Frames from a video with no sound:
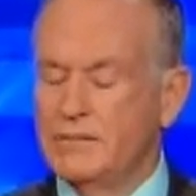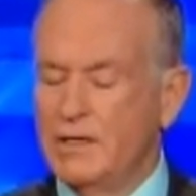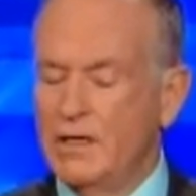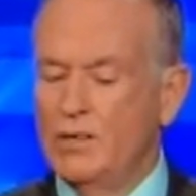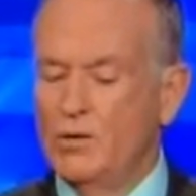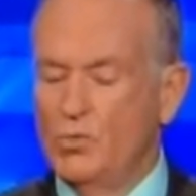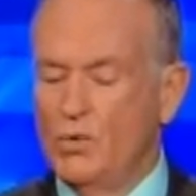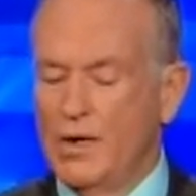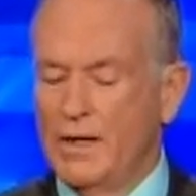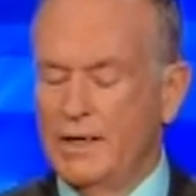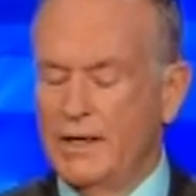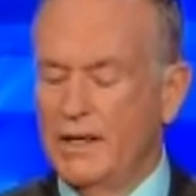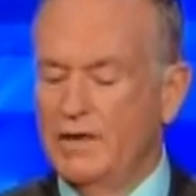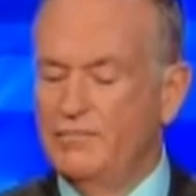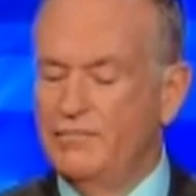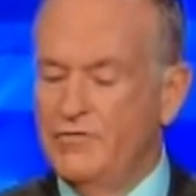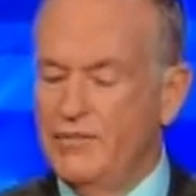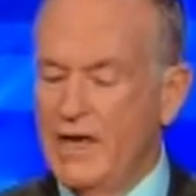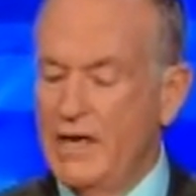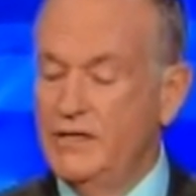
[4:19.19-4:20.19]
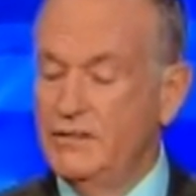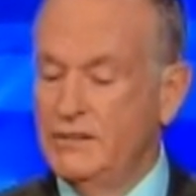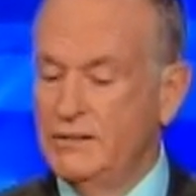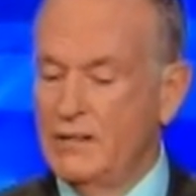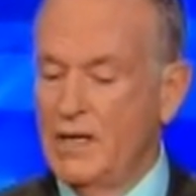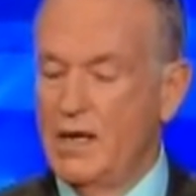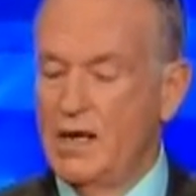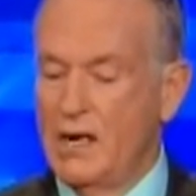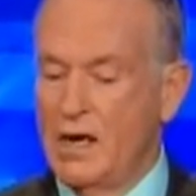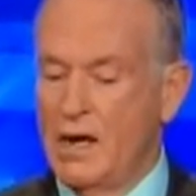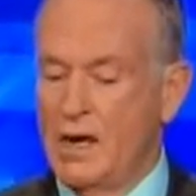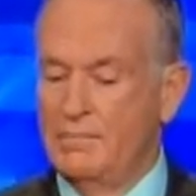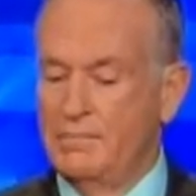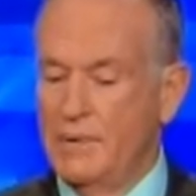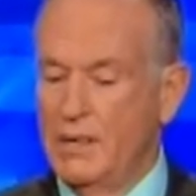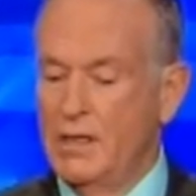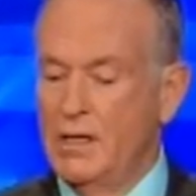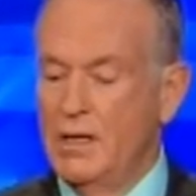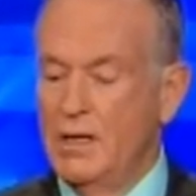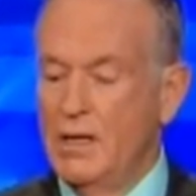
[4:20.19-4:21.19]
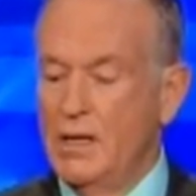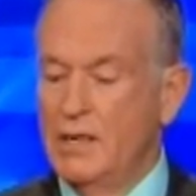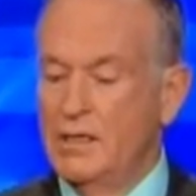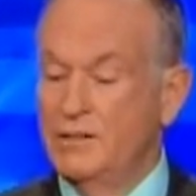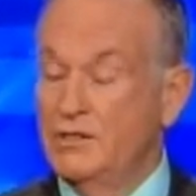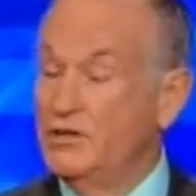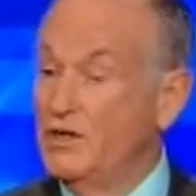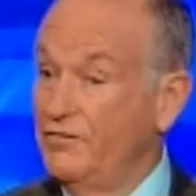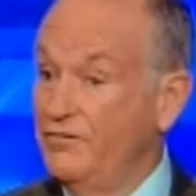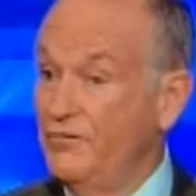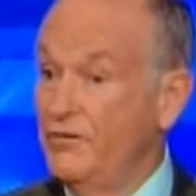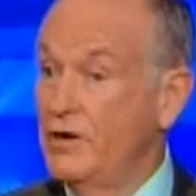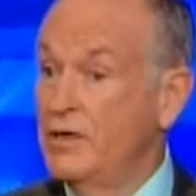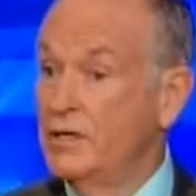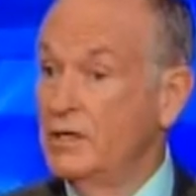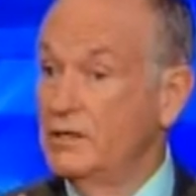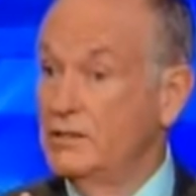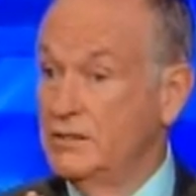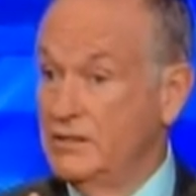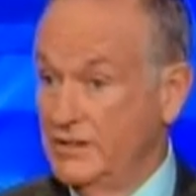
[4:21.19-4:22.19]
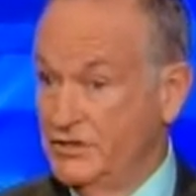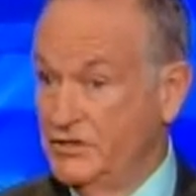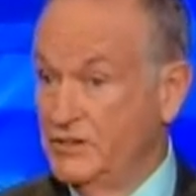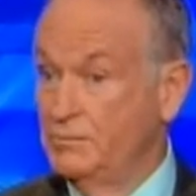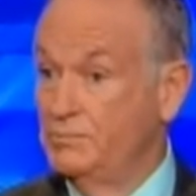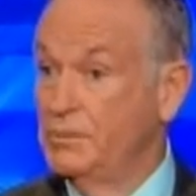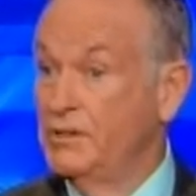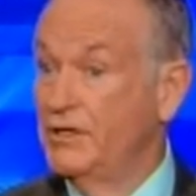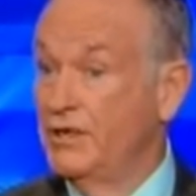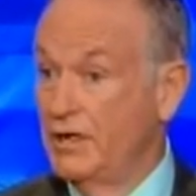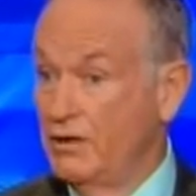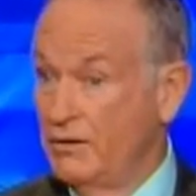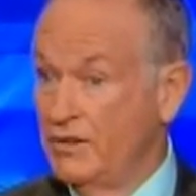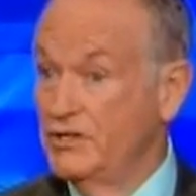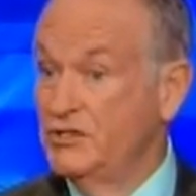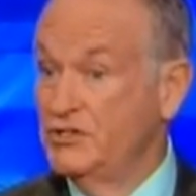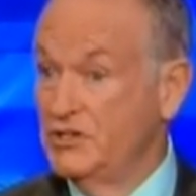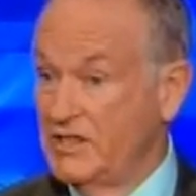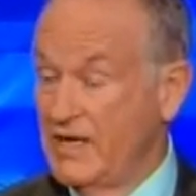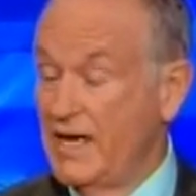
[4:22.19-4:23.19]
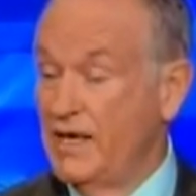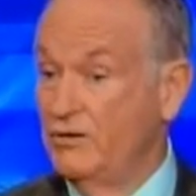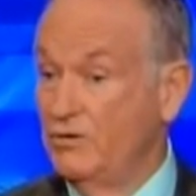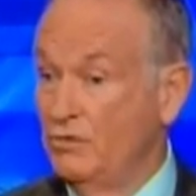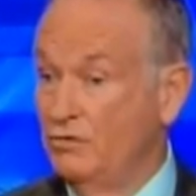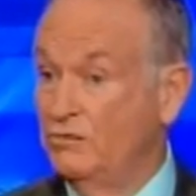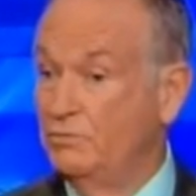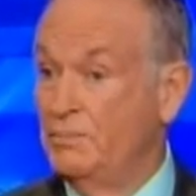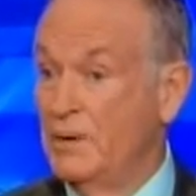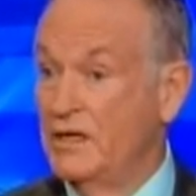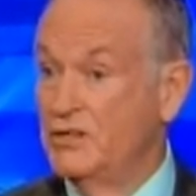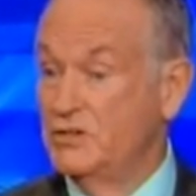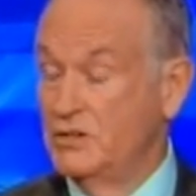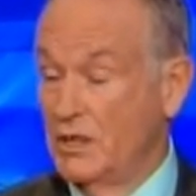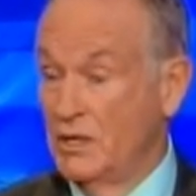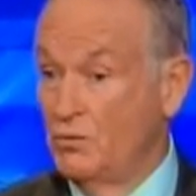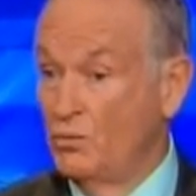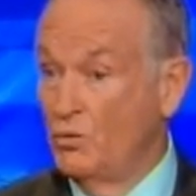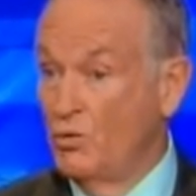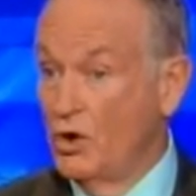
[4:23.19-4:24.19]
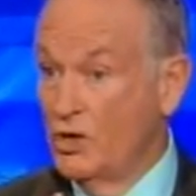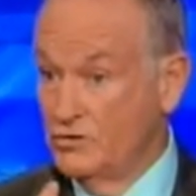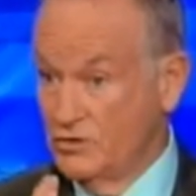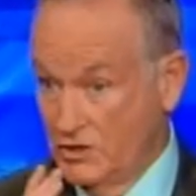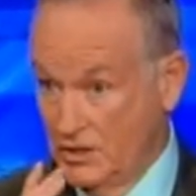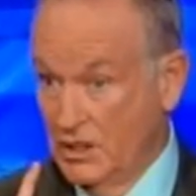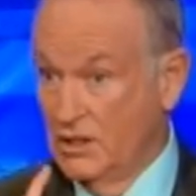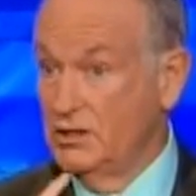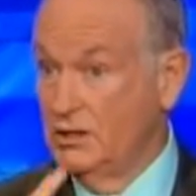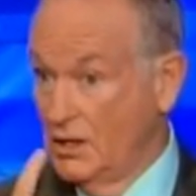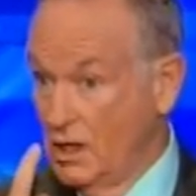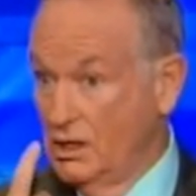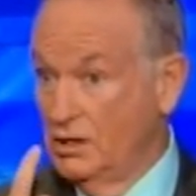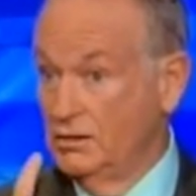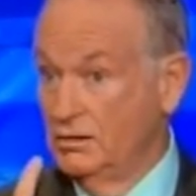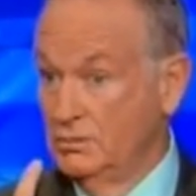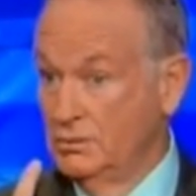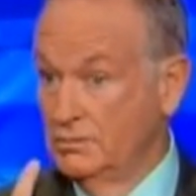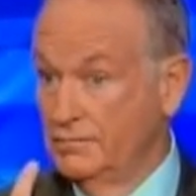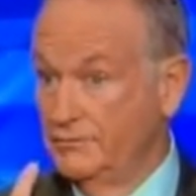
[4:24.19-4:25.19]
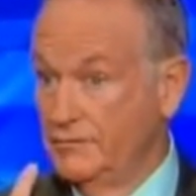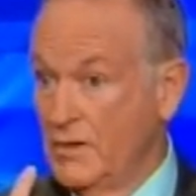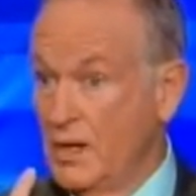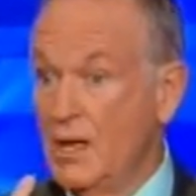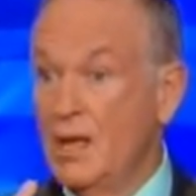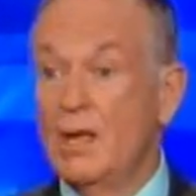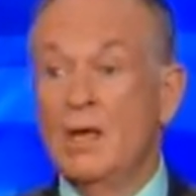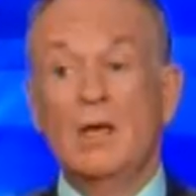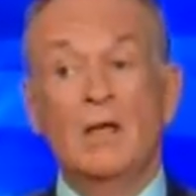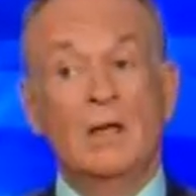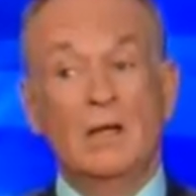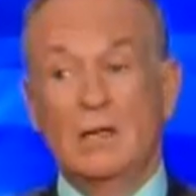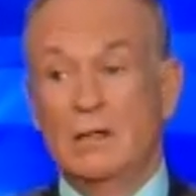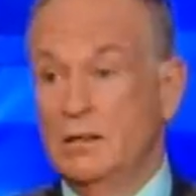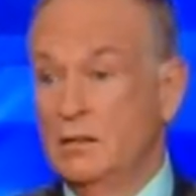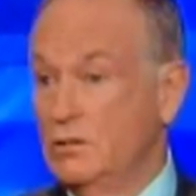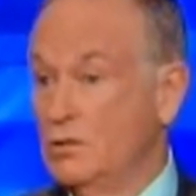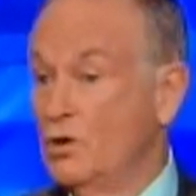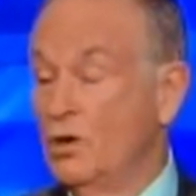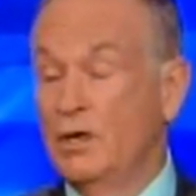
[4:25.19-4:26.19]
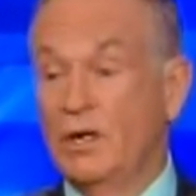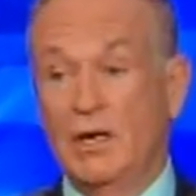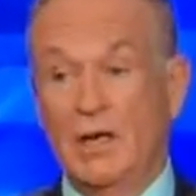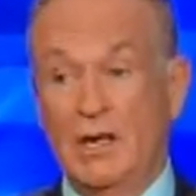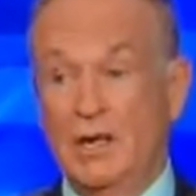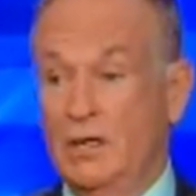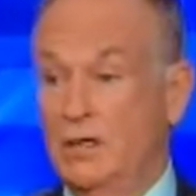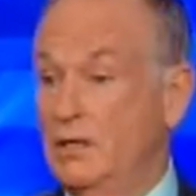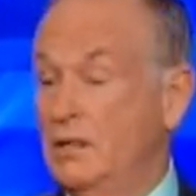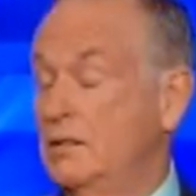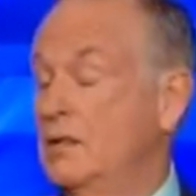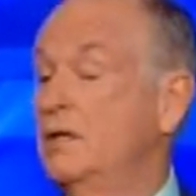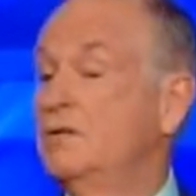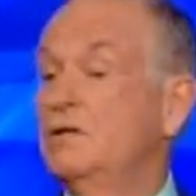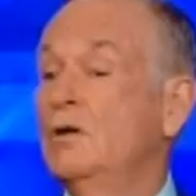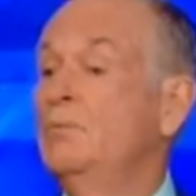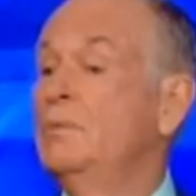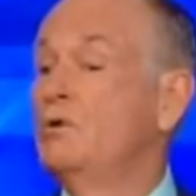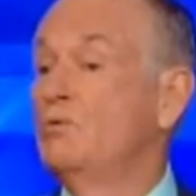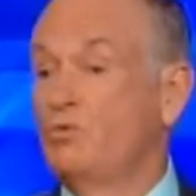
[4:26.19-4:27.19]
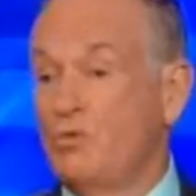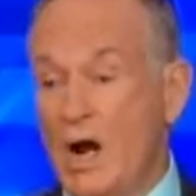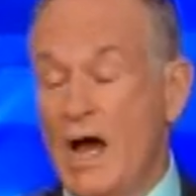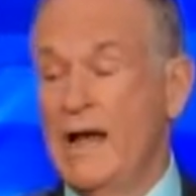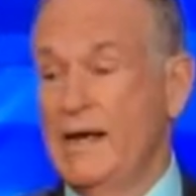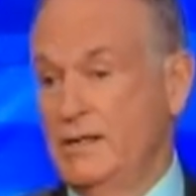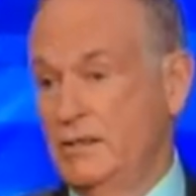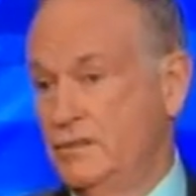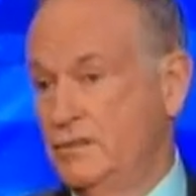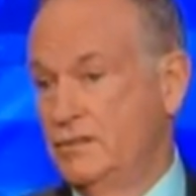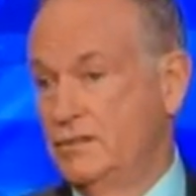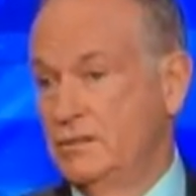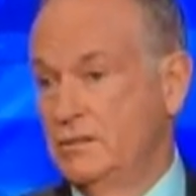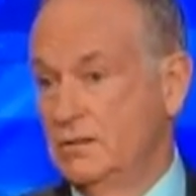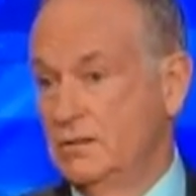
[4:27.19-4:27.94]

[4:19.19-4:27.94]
I'll tell you what. If they set up different disciplinary standards based on skin color, there'll be riots.